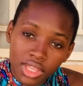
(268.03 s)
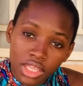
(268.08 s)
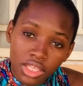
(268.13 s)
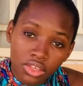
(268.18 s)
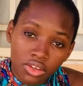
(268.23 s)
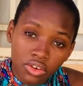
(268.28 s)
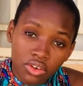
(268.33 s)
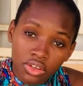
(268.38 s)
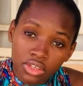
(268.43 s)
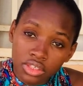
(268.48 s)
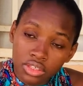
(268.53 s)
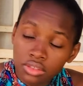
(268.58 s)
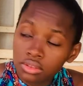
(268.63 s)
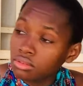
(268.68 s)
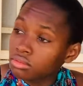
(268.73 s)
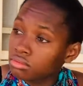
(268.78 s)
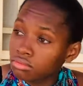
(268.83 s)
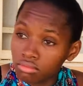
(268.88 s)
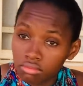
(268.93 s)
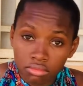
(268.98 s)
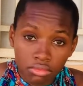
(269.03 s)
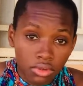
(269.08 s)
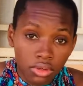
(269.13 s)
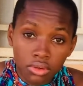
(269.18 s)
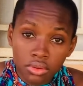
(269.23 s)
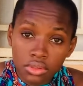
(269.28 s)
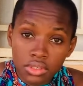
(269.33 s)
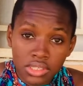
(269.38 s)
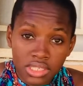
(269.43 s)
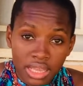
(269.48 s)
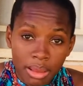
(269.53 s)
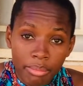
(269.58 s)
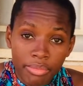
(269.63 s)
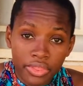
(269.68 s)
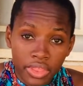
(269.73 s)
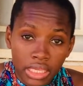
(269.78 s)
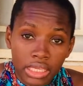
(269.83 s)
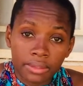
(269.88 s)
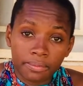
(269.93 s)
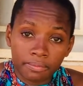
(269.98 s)
you're going to lose
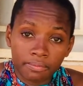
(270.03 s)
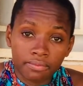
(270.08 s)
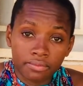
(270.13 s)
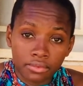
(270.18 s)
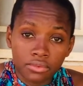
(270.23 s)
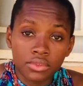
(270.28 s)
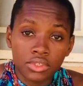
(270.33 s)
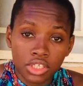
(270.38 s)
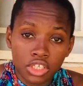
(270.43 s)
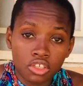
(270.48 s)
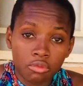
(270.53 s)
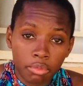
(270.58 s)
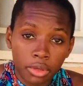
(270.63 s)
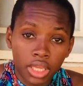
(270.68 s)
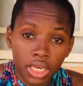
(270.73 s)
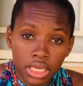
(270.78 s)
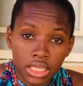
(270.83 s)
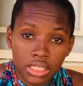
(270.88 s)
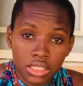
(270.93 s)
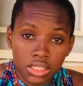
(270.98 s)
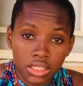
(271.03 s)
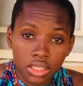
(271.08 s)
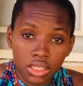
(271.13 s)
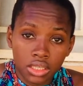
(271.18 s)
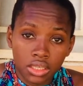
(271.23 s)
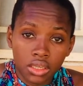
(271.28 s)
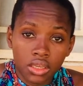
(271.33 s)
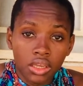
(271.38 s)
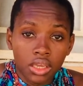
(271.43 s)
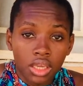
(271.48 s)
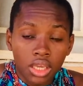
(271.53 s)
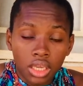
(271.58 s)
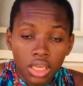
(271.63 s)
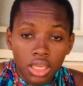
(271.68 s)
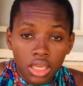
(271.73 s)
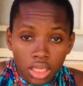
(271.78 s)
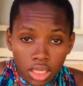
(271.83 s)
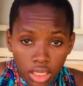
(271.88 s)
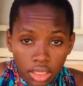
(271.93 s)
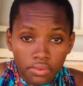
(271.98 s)
something, to be honest.
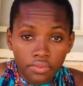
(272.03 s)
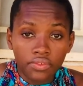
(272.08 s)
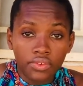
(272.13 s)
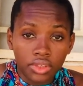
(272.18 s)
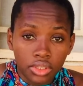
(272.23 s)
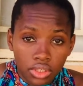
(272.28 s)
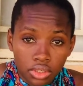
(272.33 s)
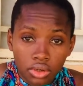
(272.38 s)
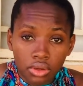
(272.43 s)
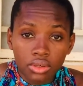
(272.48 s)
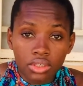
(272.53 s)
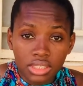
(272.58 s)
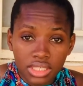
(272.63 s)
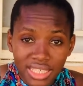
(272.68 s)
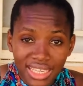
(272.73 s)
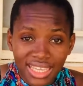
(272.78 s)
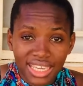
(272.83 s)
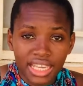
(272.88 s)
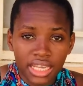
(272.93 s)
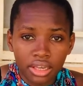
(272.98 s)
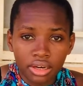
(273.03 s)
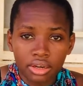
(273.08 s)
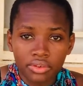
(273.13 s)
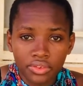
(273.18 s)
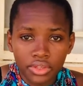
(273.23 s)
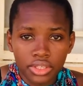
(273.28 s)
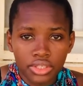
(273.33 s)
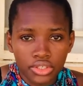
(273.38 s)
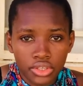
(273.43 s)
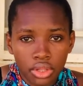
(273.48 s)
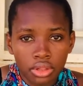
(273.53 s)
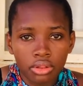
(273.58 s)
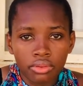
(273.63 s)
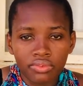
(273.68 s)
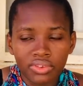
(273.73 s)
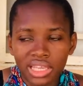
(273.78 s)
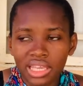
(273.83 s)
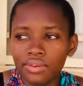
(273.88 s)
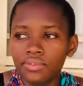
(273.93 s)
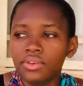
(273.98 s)
If you don't take care of
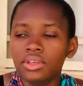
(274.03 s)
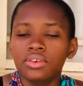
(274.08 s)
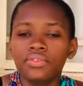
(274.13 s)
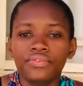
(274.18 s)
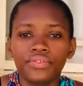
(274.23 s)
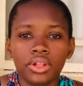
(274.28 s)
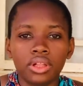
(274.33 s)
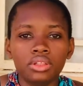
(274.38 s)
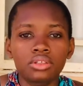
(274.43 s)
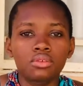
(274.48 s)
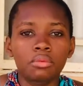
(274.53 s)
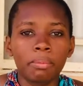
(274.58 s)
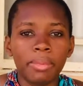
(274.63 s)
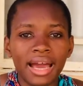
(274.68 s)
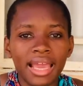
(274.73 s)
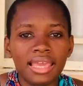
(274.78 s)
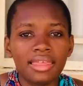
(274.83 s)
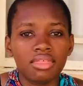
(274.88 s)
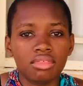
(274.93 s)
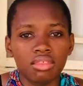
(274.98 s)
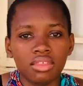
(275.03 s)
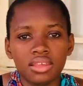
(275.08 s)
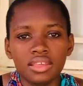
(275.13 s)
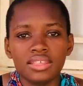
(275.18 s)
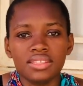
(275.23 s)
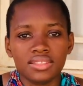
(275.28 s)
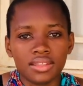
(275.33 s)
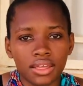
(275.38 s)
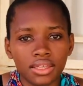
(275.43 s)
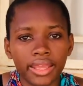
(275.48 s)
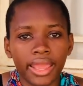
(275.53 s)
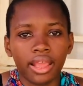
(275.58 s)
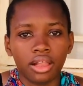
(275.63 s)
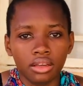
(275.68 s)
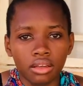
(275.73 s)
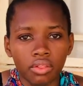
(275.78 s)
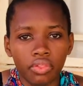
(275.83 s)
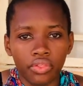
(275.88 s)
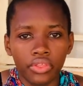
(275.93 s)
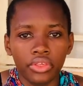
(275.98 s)
yourself, if you fail to buy things that are
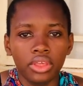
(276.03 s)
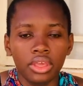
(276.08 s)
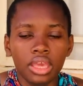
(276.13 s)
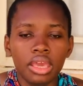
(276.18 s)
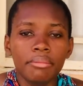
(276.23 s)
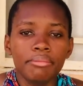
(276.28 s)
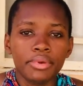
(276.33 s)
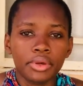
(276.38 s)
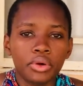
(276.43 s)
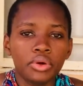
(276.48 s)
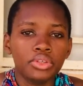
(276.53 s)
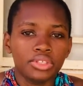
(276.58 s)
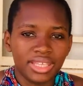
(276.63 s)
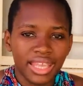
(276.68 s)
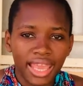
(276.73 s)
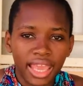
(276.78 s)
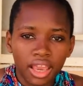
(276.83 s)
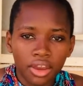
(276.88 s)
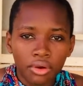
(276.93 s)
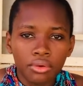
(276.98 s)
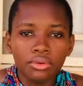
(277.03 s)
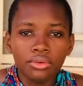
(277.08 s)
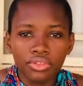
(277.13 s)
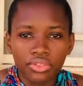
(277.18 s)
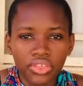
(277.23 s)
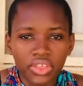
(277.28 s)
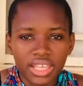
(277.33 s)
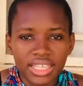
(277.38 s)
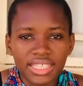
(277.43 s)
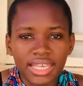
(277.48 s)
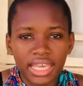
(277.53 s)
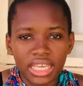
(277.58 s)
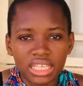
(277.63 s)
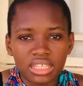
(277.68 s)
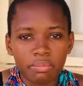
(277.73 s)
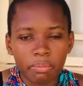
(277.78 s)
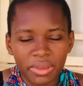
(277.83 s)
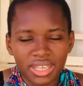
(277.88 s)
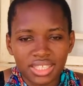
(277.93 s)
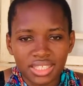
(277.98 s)
healthy, because good things are
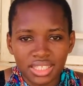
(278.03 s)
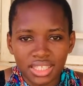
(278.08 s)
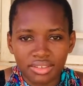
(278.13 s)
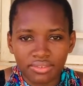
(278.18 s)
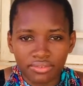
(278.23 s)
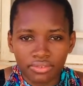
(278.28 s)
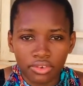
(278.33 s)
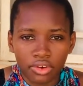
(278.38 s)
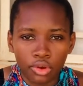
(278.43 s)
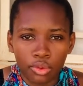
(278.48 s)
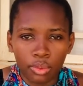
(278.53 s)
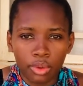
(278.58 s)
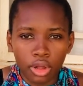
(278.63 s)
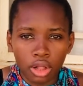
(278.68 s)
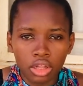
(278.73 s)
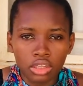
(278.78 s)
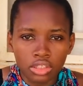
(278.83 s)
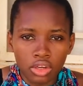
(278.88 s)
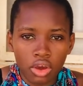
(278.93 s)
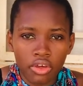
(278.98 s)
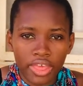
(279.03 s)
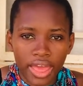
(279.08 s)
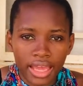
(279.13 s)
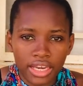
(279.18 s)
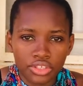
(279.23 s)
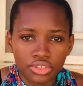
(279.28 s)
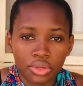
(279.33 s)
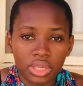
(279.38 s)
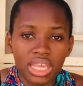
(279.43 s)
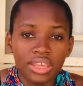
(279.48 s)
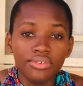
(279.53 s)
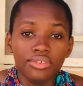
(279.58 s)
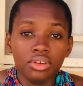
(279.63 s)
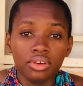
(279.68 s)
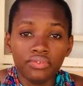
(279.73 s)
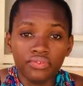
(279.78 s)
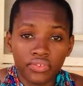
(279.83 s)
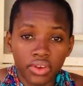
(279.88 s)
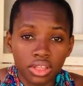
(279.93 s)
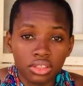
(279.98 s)
expensive, we all know that. So if you
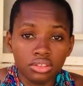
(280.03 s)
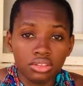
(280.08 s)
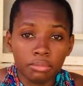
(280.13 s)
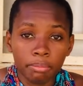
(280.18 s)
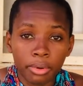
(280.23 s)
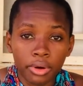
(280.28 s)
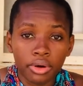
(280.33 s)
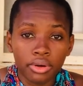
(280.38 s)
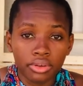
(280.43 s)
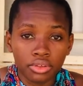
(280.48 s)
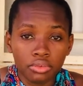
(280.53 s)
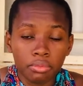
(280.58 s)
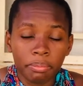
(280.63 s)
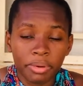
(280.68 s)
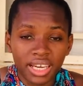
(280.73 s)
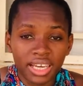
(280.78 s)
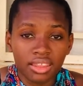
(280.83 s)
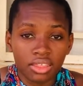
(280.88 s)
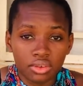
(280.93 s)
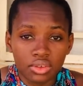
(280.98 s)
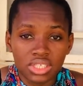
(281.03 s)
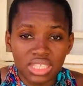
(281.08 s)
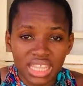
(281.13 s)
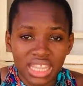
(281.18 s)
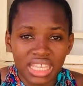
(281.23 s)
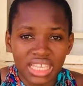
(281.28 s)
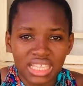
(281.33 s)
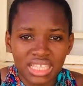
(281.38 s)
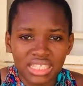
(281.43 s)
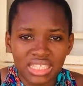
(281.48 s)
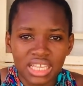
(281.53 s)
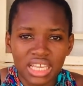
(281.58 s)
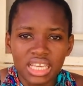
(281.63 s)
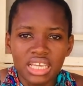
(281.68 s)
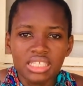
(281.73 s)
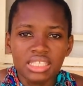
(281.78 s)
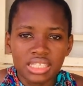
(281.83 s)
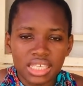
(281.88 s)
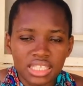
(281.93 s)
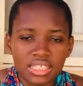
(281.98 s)
fail to buy those things
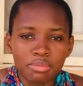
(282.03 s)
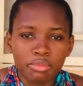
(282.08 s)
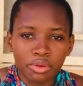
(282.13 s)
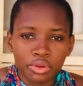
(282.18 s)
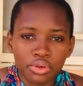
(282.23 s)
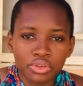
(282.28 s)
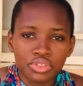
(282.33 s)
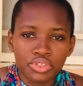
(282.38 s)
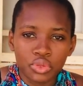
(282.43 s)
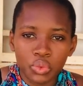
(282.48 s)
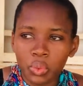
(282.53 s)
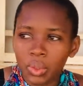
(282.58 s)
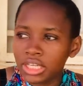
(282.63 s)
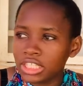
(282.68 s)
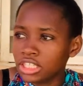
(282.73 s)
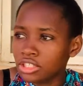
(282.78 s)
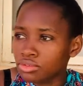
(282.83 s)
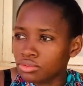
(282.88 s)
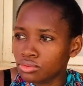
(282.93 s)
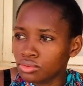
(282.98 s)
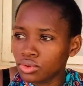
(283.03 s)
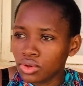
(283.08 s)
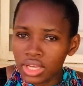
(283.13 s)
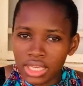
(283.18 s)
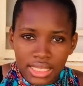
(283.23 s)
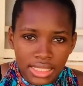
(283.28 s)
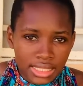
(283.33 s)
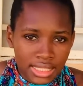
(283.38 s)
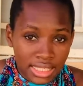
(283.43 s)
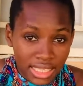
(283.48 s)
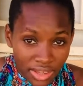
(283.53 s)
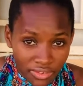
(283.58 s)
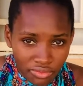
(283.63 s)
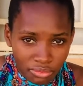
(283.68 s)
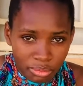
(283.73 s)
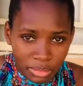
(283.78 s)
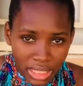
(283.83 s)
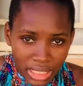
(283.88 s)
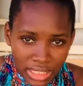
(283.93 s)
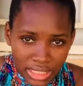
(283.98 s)
just because you want to save
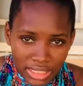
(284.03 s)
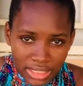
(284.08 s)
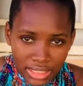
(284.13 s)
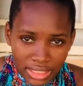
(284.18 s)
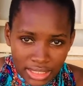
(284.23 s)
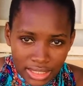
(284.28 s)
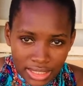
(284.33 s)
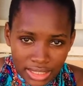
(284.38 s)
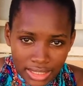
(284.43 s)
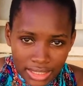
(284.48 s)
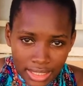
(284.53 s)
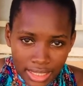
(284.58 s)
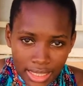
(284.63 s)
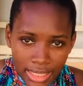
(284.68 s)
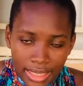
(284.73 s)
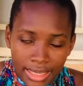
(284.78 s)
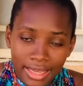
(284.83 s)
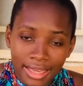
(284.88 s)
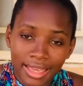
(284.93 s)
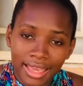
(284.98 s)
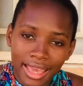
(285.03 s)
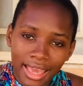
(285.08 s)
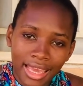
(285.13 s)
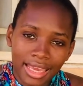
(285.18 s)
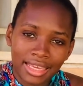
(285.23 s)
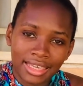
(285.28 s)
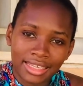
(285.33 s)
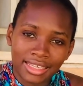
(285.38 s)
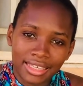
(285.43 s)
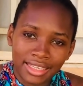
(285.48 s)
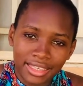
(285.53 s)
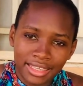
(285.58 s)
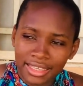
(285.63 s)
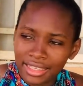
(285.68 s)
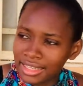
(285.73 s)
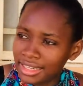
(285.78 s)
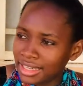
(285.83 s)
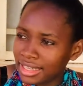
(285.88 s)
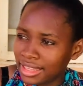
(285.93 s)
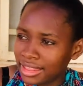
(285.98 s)
money, hey,
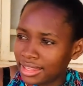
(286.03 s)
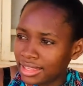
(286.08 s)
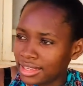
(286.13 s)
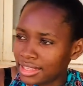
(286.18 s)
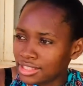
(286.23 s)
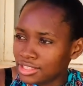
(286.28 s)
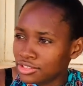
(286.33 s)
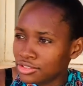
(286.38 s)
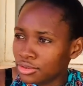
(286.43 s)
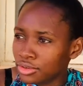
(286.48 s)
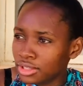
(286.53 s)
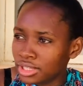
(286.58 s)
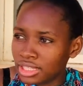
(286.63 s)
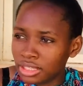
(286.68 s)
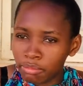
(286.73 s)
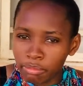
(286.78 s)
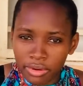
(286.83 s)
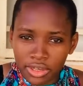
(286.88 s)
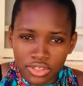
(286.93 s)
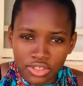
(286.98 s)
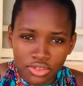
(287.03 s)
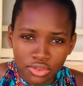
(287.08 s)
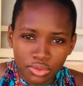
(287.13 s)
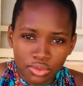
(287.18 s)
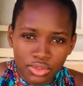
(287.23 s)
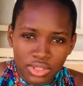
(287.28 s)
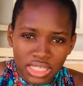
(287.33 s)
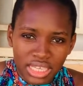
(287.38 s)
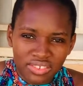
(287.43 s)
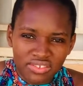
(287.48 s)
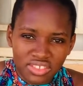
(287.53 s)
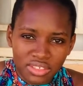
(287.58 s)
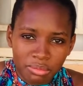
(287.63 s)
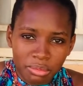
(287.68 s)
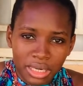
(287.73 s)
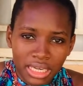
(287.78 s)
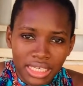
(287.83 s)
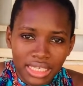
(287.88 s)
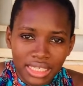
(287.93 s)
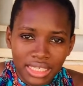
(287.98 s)
there is no dead person who saves
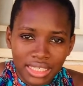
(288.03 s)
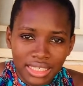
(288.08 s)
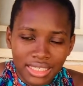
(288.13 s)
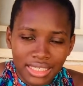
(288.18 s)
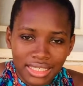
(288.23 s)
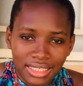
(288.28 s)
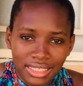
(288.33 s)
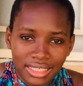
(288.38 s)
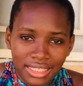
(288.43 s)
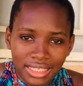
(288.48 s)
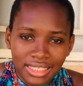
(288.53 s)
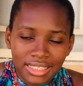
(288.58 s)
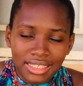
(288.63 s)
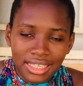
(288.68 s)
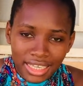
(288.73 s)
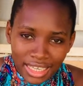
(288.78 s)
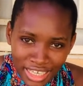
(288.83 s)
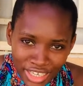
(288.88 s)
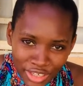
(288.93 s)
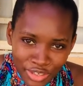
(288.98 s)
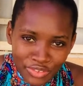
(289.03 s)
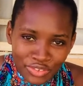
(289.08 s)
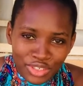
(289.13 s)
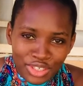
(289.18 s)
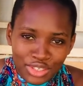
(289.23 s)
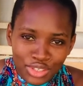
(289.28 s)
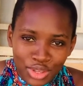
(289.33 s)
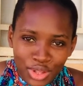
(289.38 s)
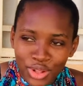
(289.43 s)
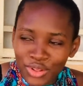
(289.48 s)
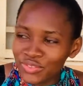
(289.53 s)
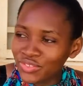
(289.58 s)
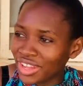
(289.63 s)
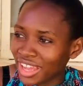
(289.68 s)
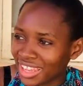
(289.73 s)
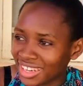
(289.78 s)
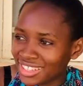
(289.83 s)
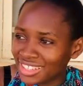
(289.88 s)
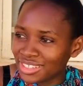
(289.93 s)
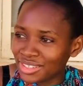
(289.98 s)
money. Take care of yourself
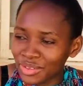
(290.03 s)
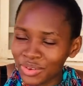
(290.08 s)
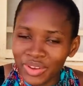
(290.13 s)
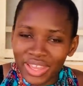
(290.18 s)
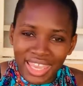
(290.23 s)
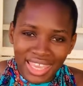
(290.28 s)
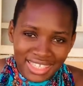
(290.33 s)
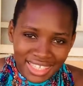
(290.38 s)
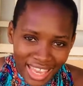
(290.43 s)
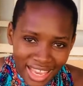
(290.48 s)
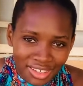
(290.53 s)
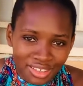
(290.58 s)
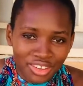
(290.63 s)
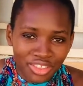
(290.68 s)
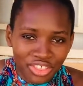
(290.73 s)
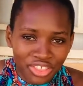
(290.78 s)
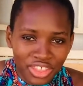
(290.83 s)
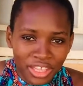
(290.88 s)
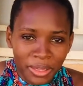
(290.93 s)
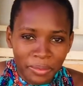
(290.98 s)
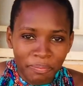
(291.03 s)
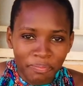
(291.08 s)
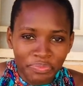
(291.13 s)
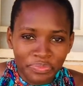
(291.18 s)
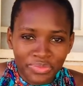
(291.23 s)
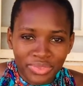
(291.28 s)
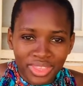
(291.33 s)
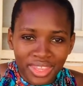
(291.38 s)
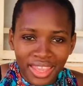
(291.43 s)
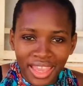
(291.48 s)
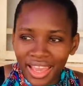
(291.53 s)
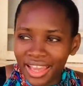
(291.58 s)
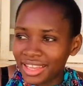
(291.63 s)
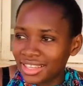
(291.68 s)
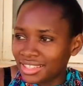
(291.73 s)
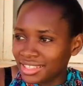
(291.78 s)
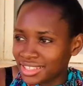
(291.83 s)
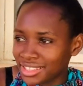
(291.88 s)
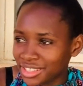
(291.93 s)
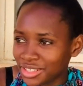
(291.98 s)
and, you know, eat healthy
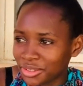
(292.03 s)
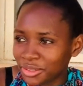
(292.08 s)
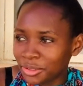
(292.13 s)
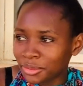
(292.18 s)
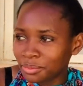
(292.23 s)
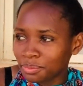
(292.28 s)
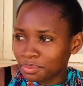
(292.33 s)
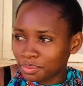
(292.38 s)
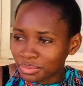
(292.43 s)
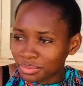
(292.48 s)
and, you know,